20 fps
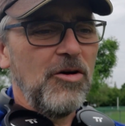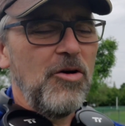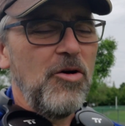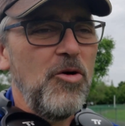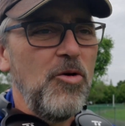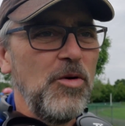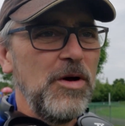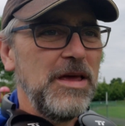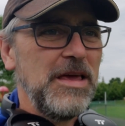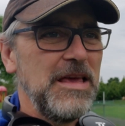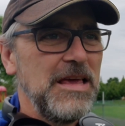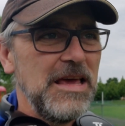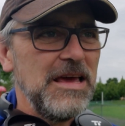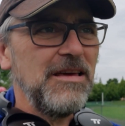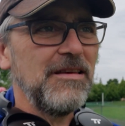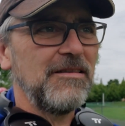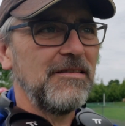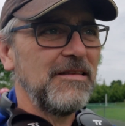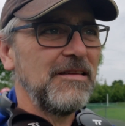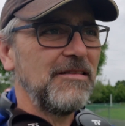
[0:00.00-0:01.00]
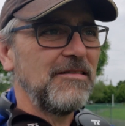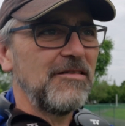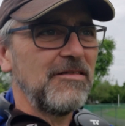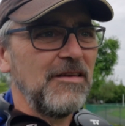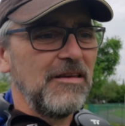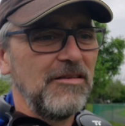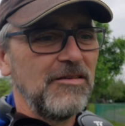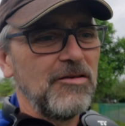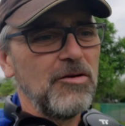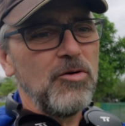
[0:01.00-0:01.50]
who he is. It's
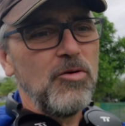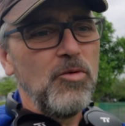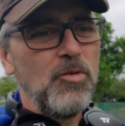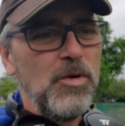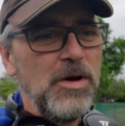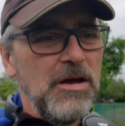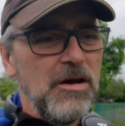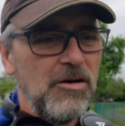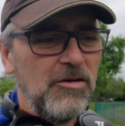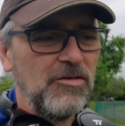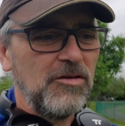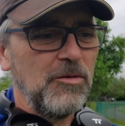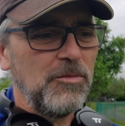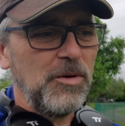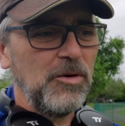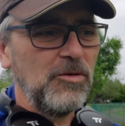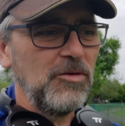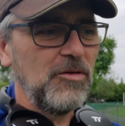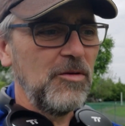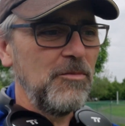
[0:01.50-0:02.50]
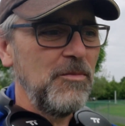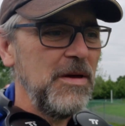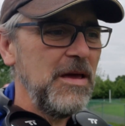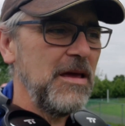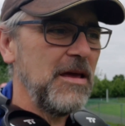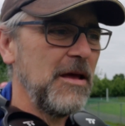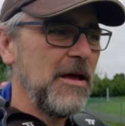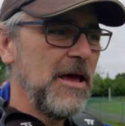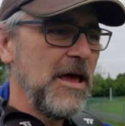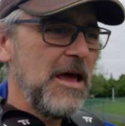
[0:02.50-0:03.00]
it's who we are supposed to
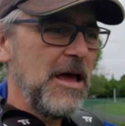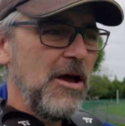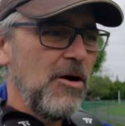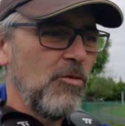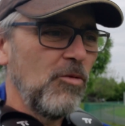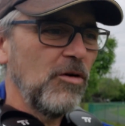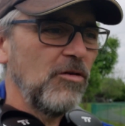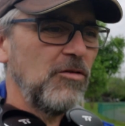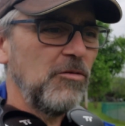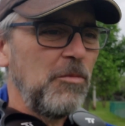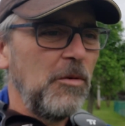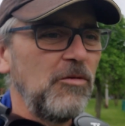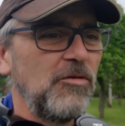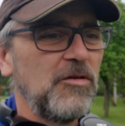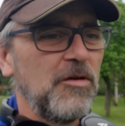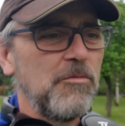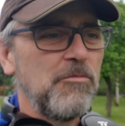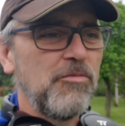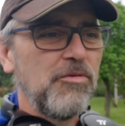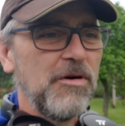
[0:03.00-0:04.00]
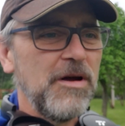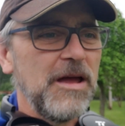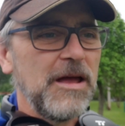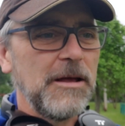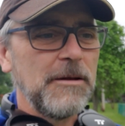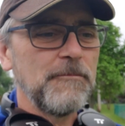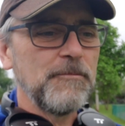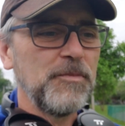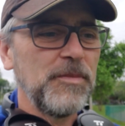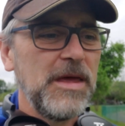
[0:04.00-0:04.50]
be. We're supposed to
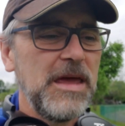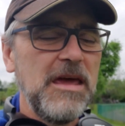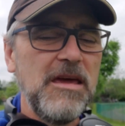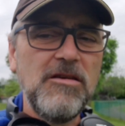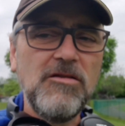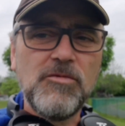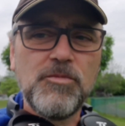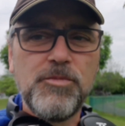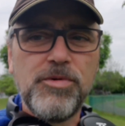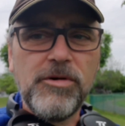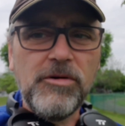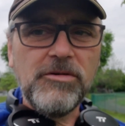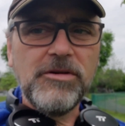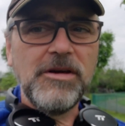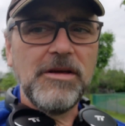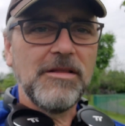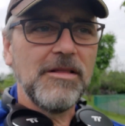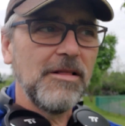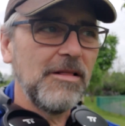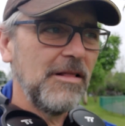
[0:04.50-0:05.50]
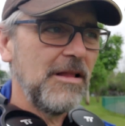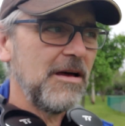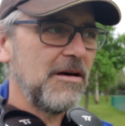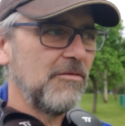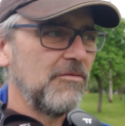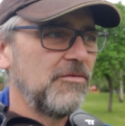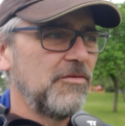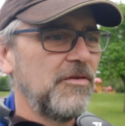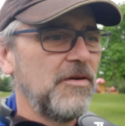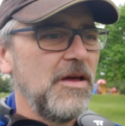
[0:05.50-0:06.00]
bring his brilliant
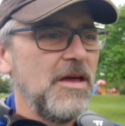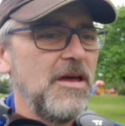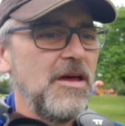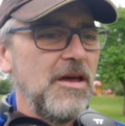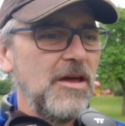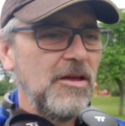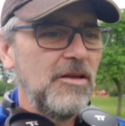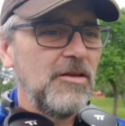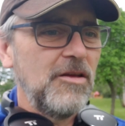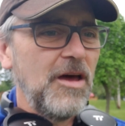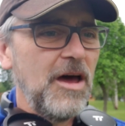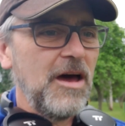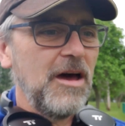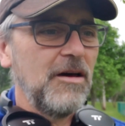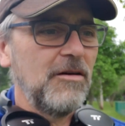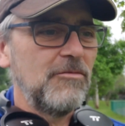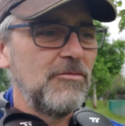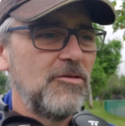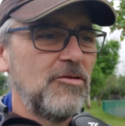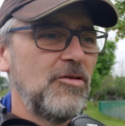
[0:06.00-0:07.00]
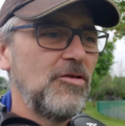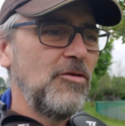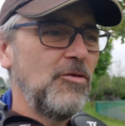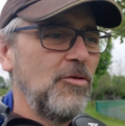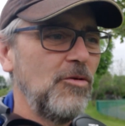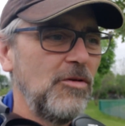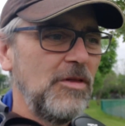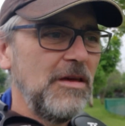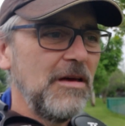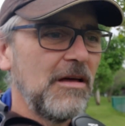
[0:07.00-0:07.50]
love uh,
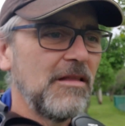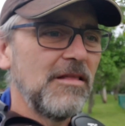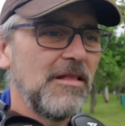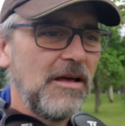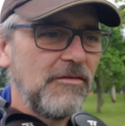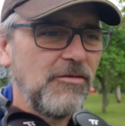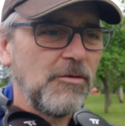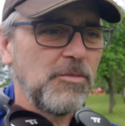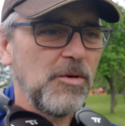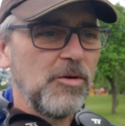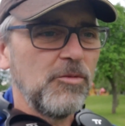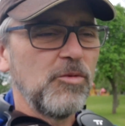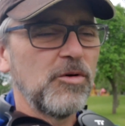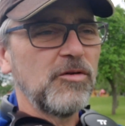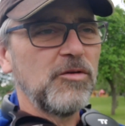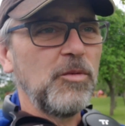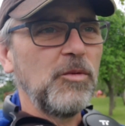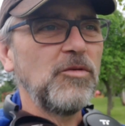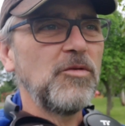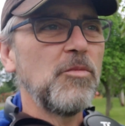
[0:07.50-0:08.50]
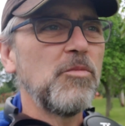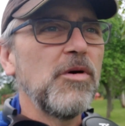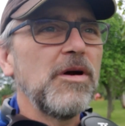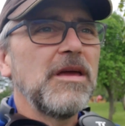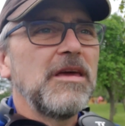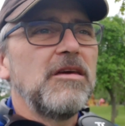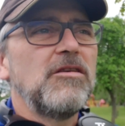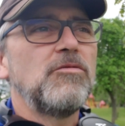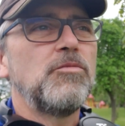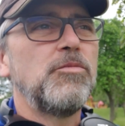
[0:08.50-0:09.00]
to the unlovable. We're supposed to
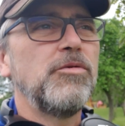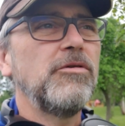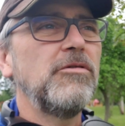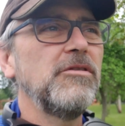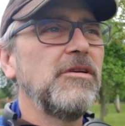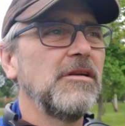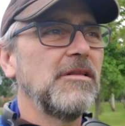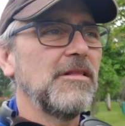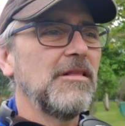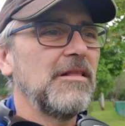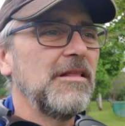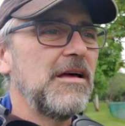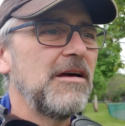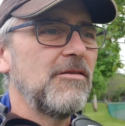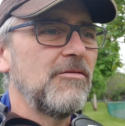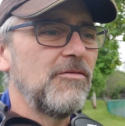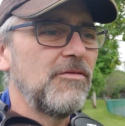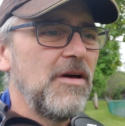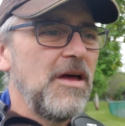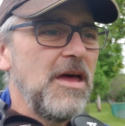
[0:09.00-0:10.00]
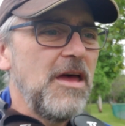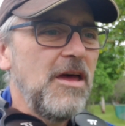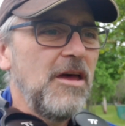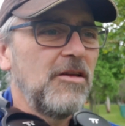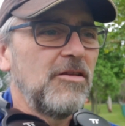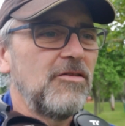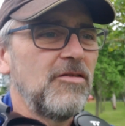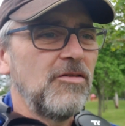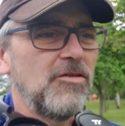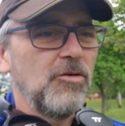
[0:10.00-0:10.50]
bring his brilliant love
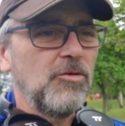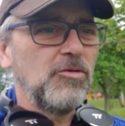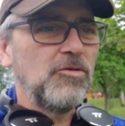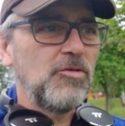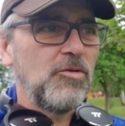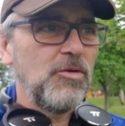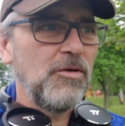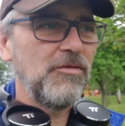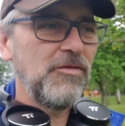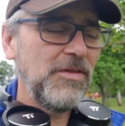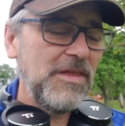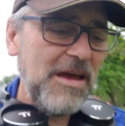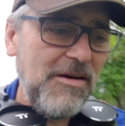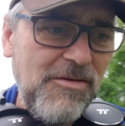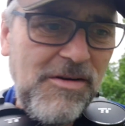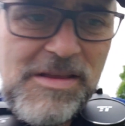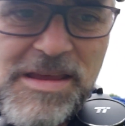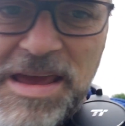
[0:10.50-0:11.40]
to those who have never